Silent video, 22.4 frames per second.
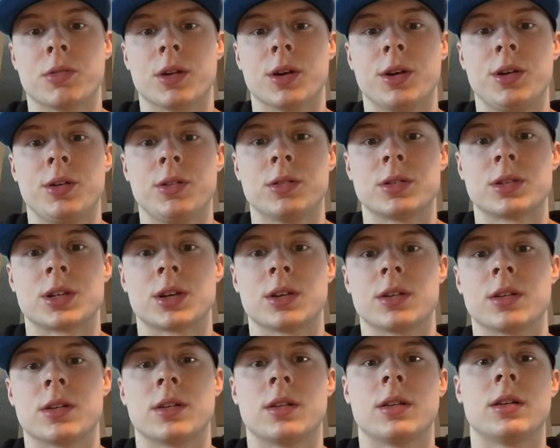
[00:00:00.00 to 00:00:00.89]
renew
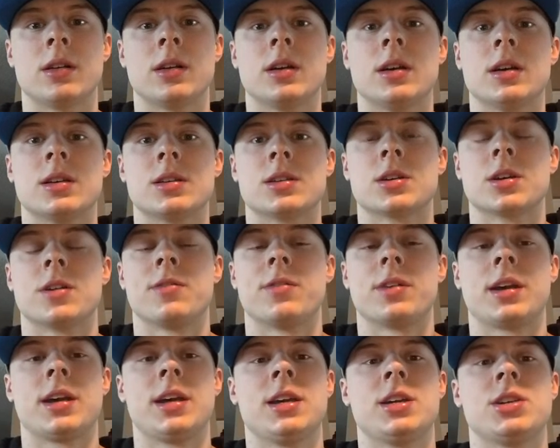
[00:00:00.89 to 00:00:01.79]
certain
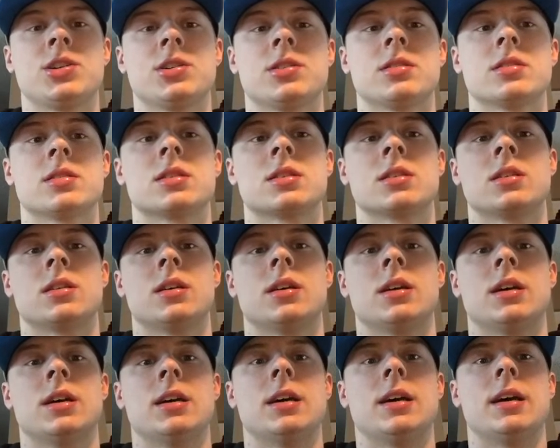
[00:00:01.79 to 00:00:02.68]
certifications
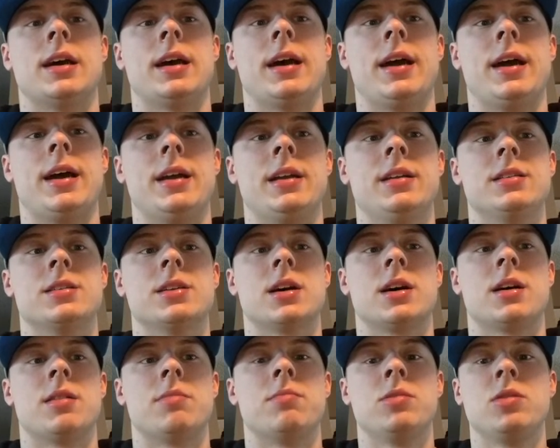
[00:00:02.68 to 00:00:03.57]
and
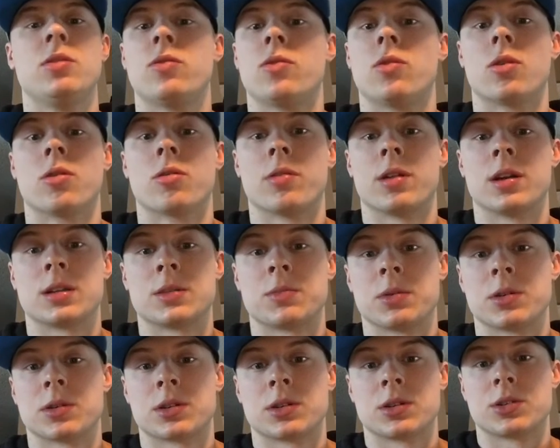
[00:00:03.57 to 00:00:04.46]
move forward as a
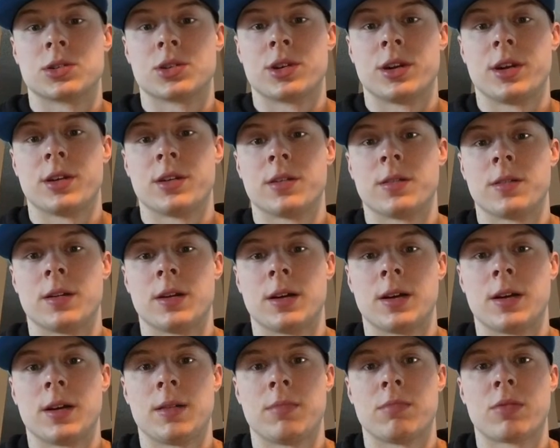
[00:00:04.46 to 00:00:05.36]
personal trainer.
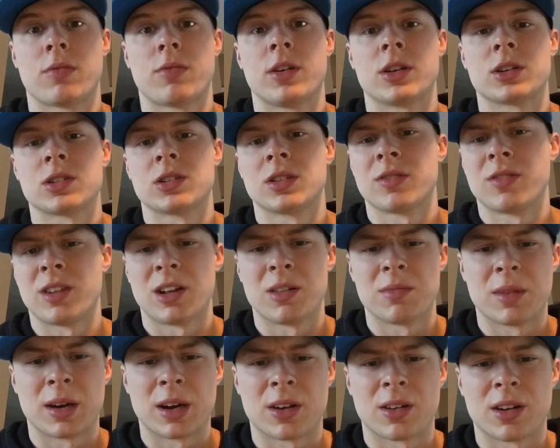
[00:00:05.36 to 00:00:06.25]
Professional
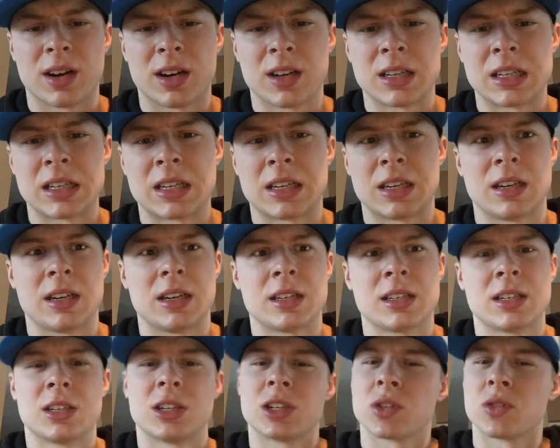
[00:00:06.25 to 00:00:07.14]
development credits
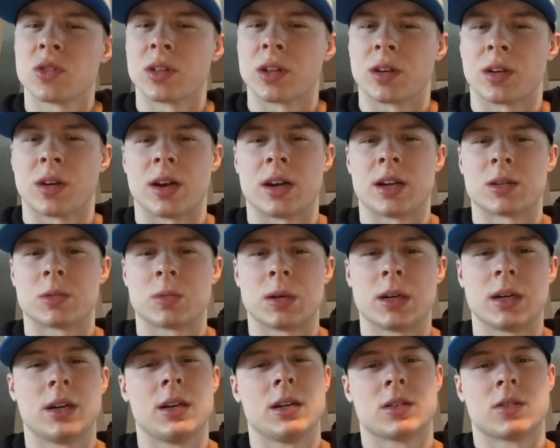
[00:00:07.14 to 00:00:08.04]
isn't just for the credits, but
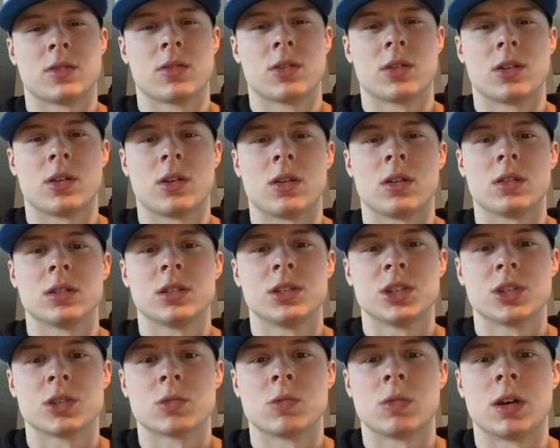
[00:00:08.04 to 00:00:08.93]
it is for the knowledge
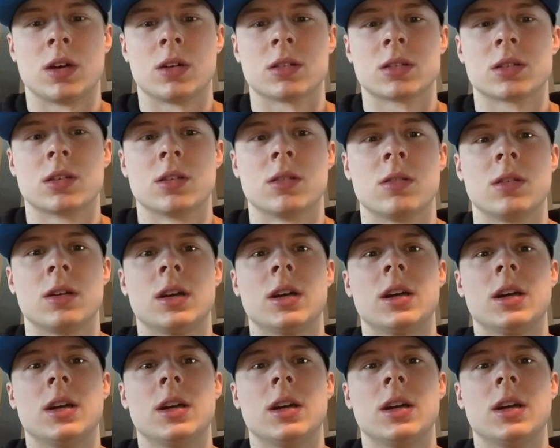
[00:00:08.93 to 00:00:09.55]
as well. So